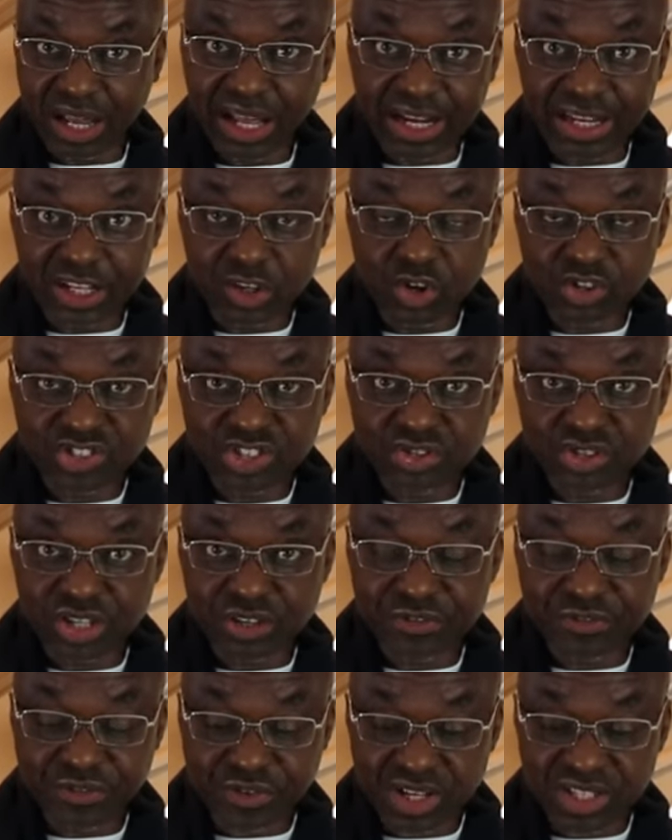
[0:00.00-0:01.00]
and it goes into
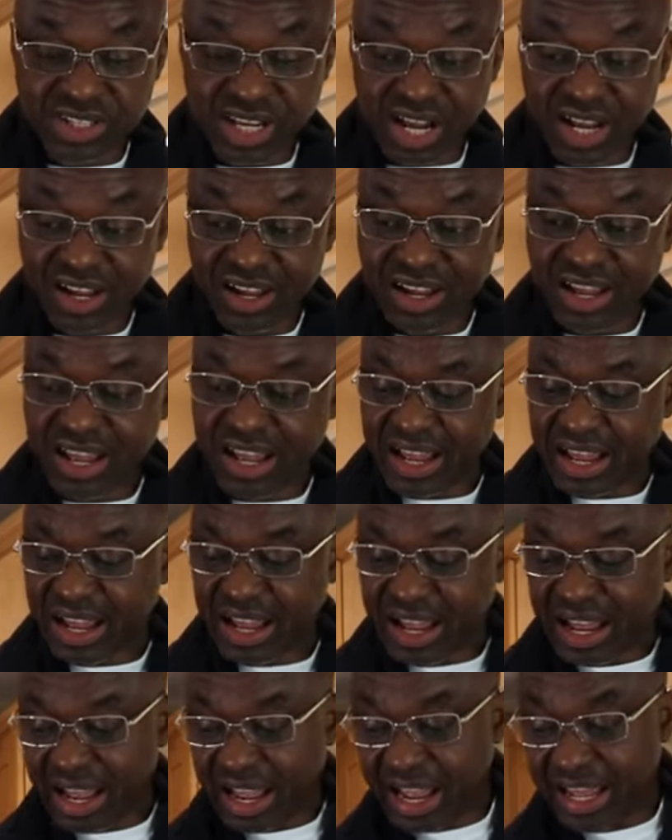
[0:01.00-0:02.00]
the freezer,
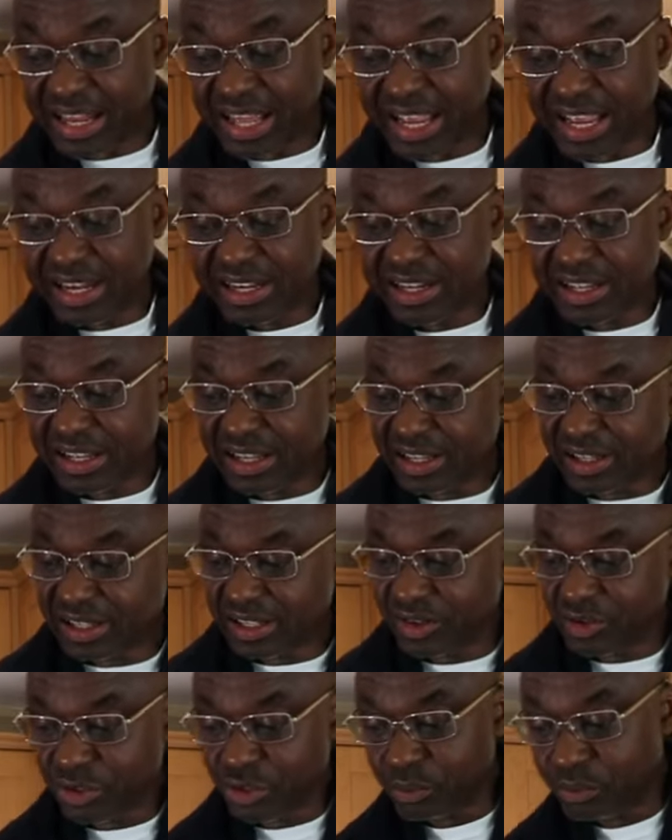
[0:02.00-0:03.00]
and then
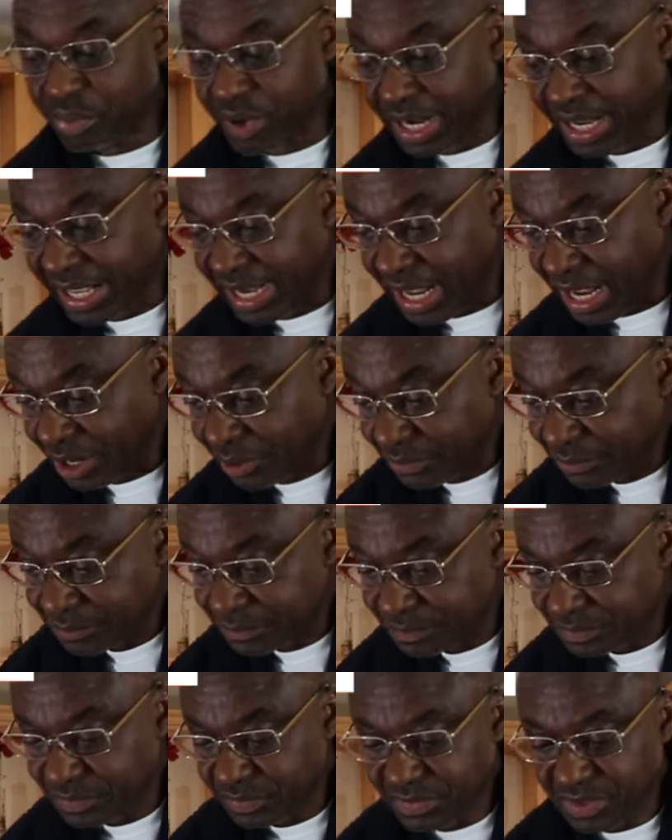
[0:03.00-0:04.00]
you bring it
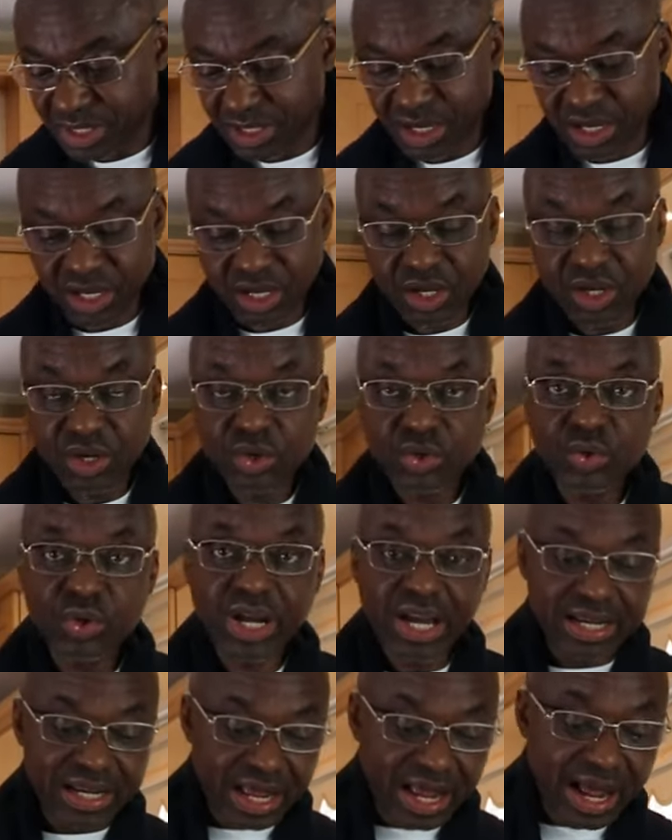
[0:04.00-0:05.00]
out. You
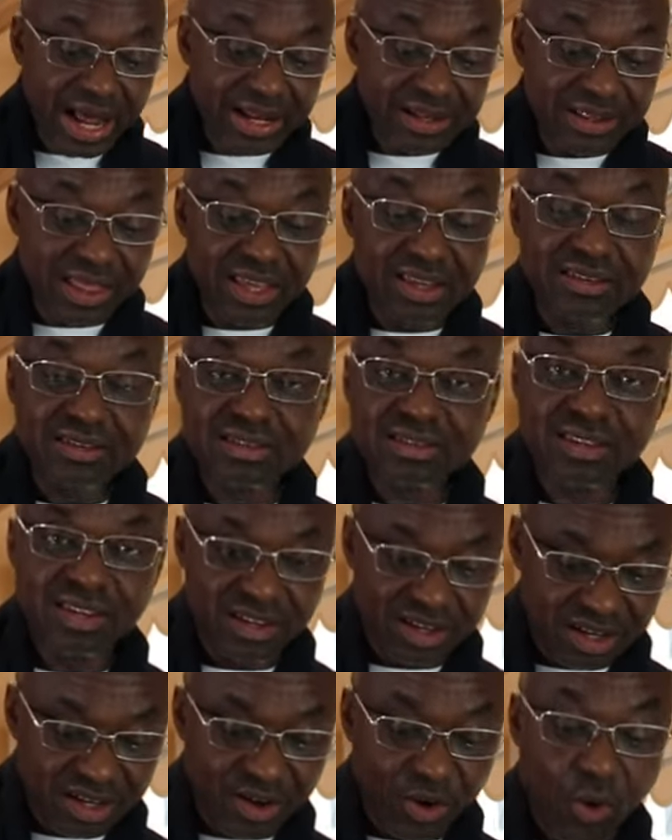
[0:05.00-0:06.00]
can add
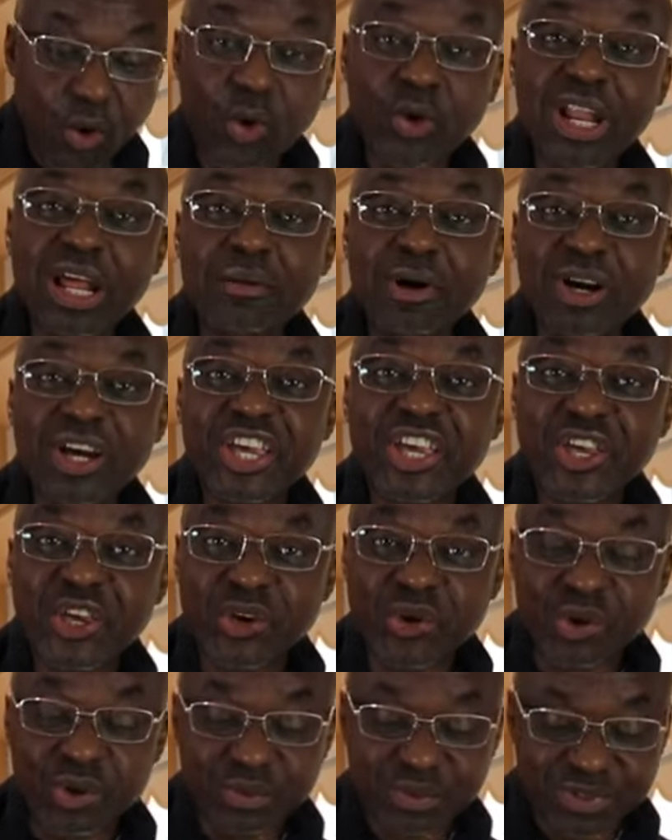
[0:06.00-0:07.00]
these whole lemon
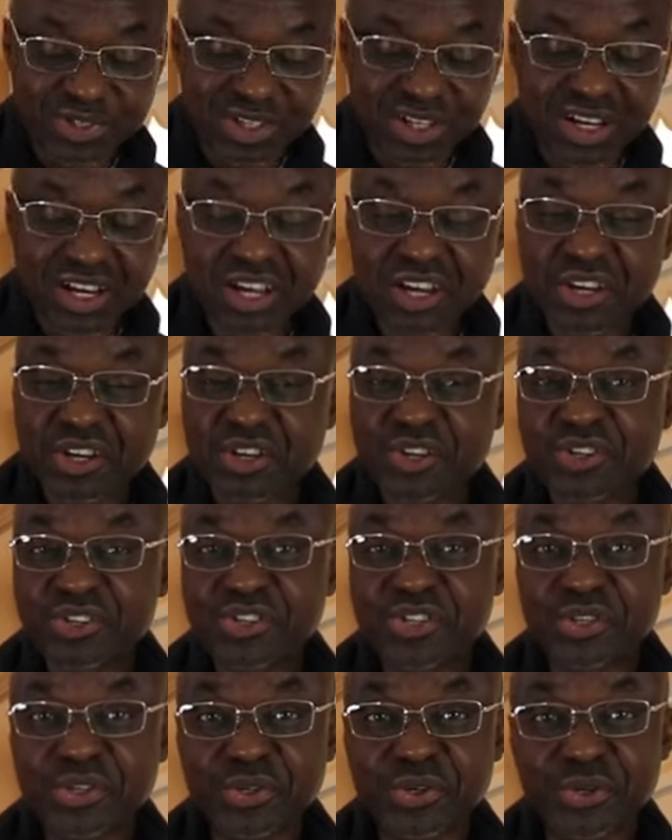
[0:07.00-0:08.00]
cubes
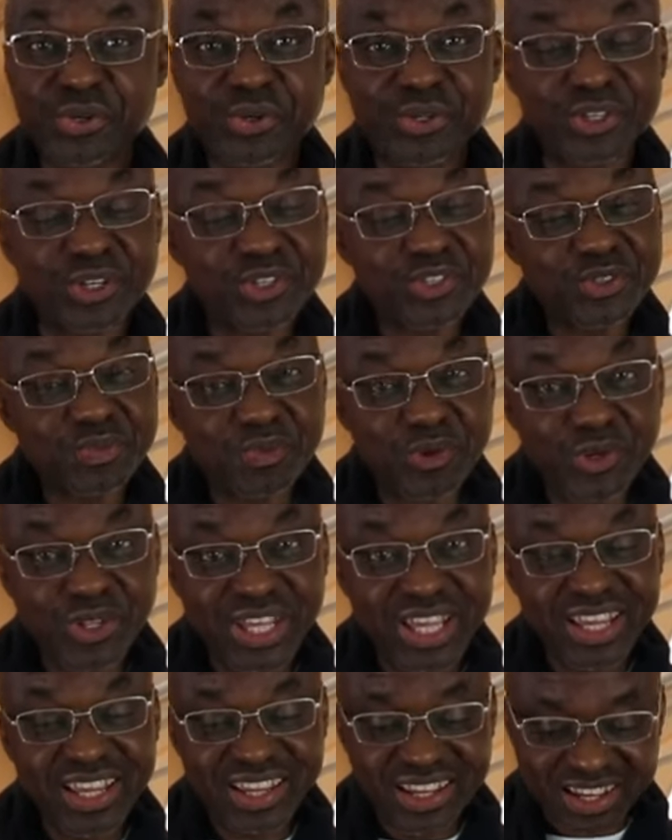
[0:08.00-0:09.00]
to your
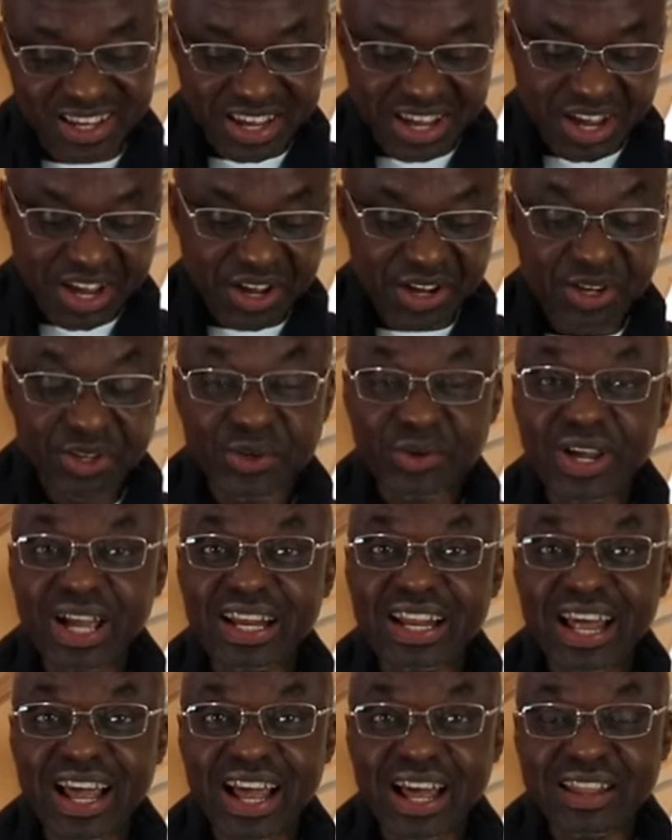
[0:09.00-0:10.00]
smoothie. You
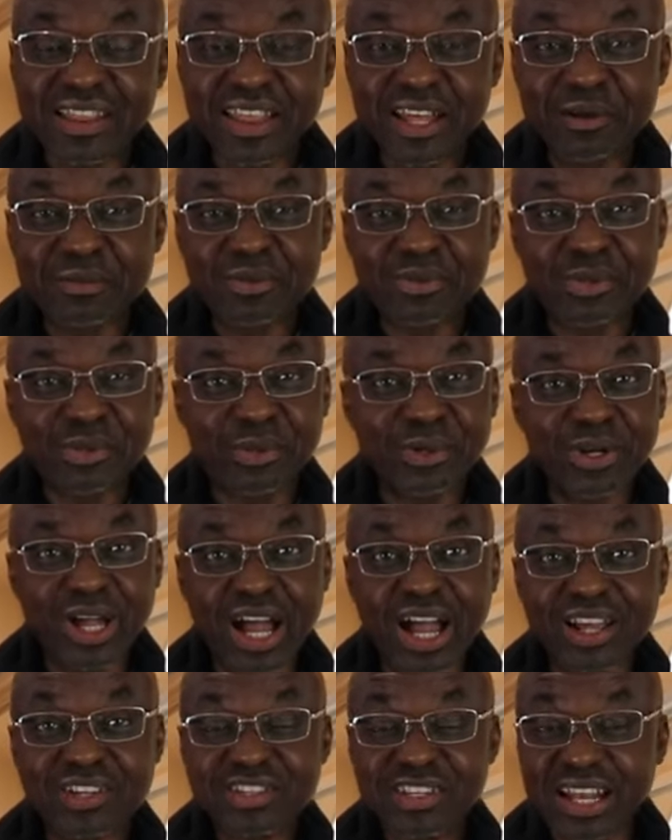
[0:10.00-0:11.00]
can add them to
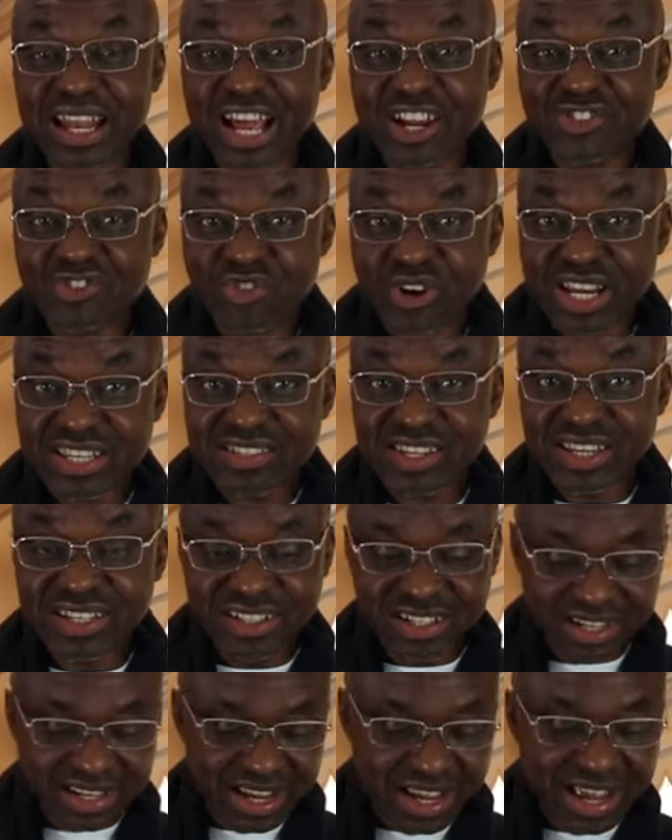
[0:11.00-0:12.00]
salad
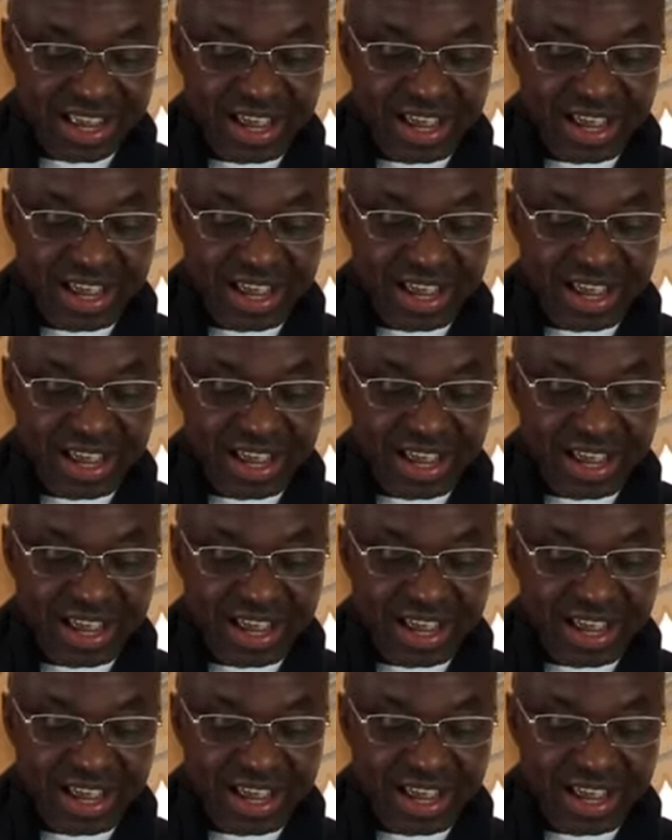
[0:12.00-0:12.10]
dressing.